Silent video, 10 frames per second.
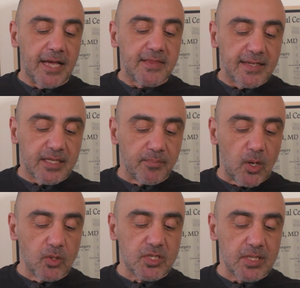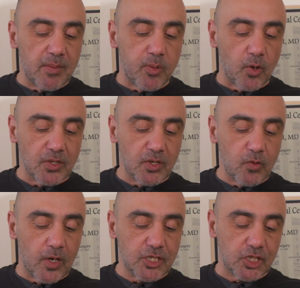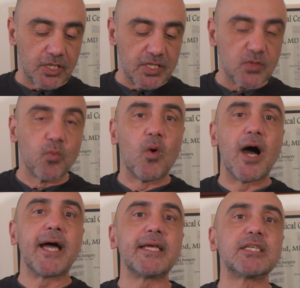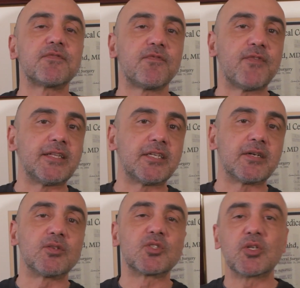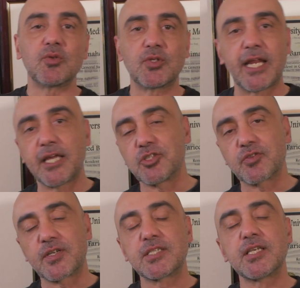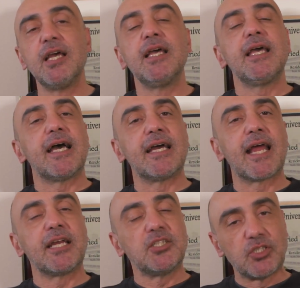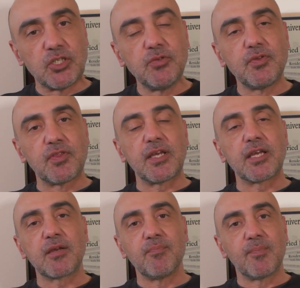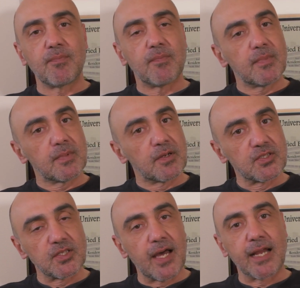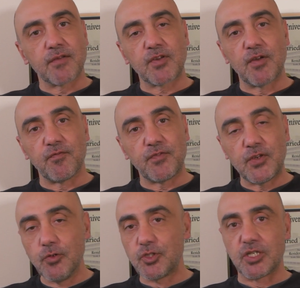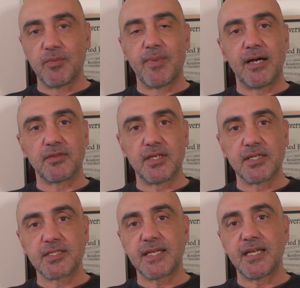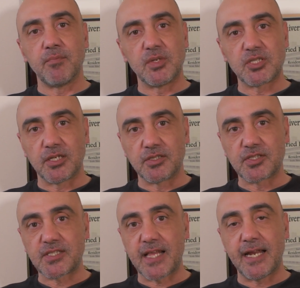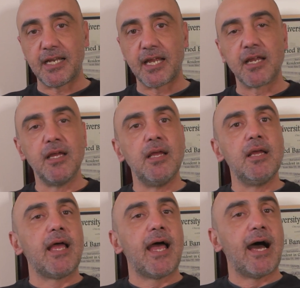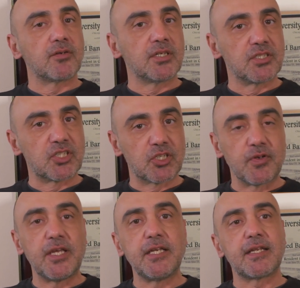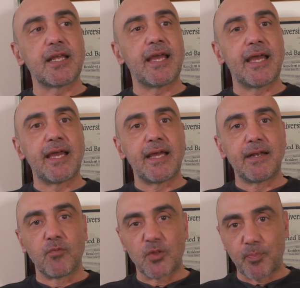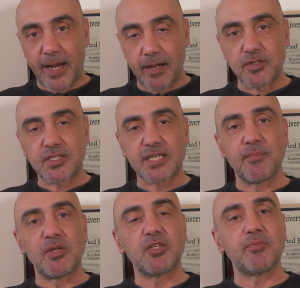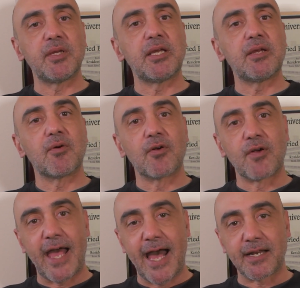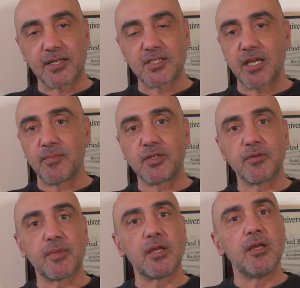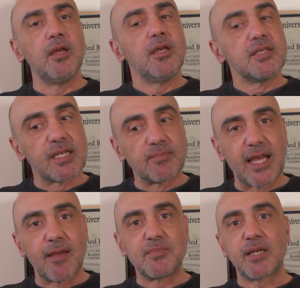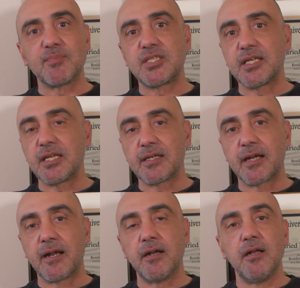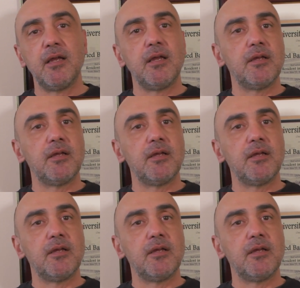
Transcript: I think the most important question is why is fentanyl so dangerous? And I do think there's a lot of confusion about this and misunderstanding out in the street and with parents coming to me or addicts coming to me. Sometimes I'm sitting there